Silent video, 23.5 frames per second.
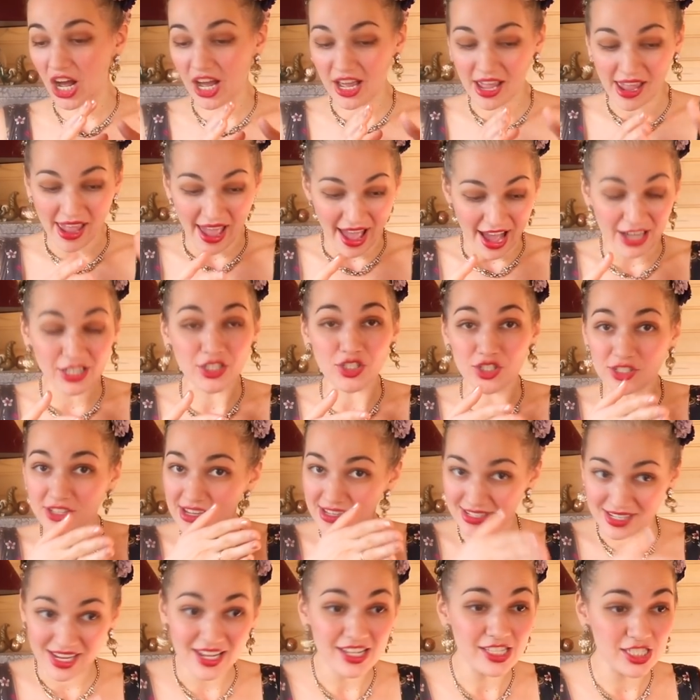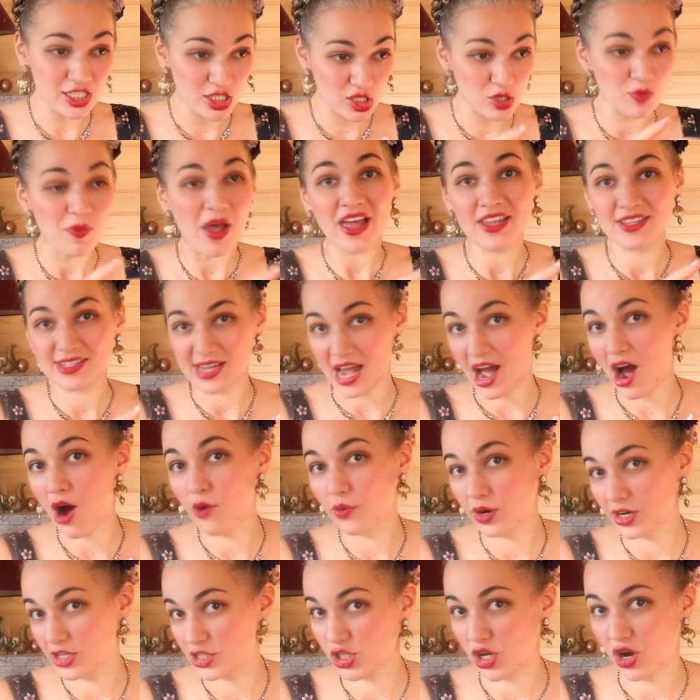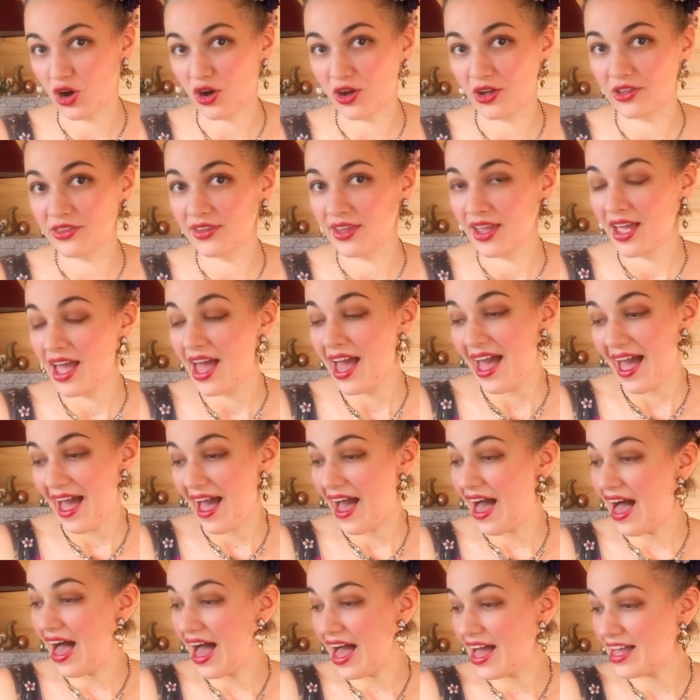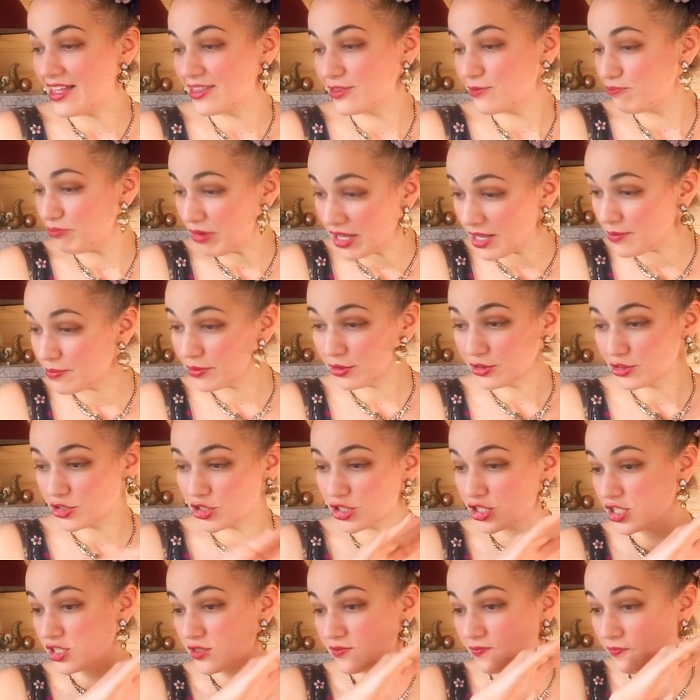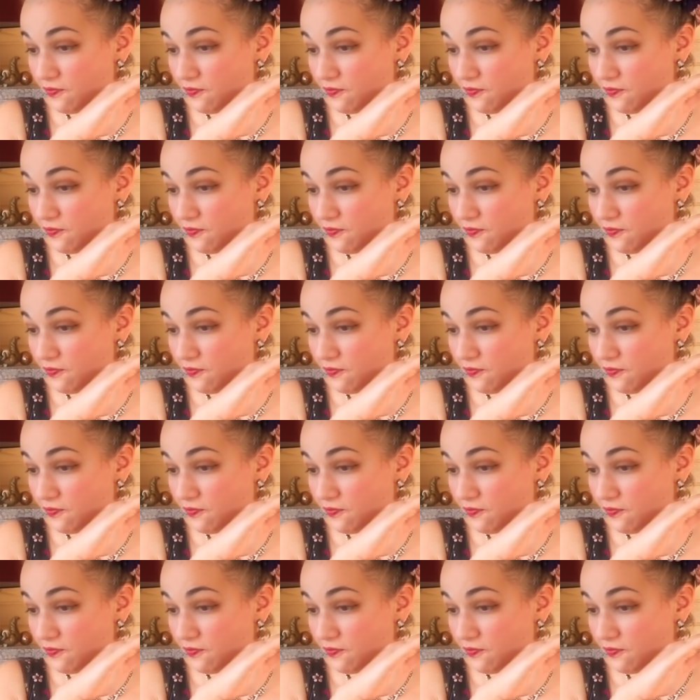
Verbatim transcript: I actually did spend hours on and people just